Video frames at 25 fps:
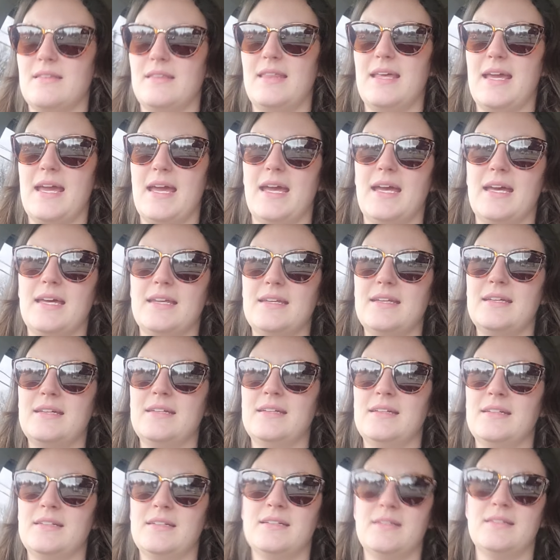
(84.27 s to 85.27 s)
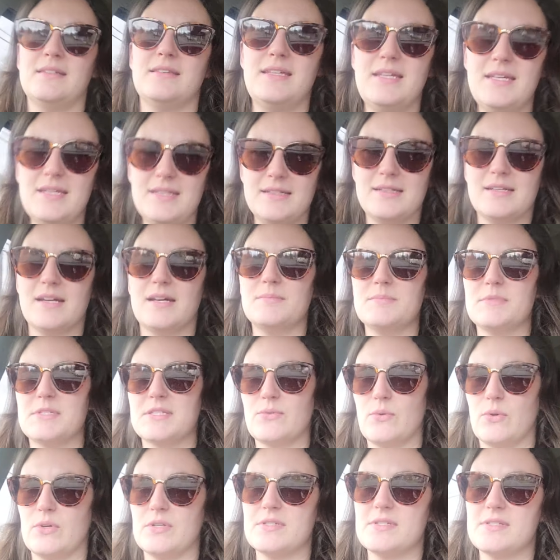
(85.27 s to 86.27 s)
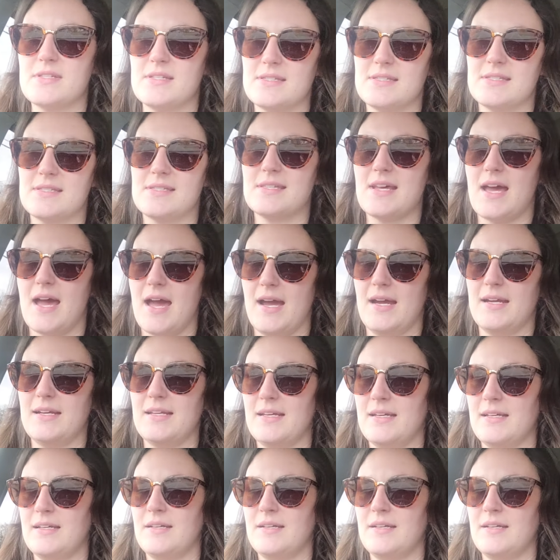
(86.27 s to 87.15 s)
than the income sources side.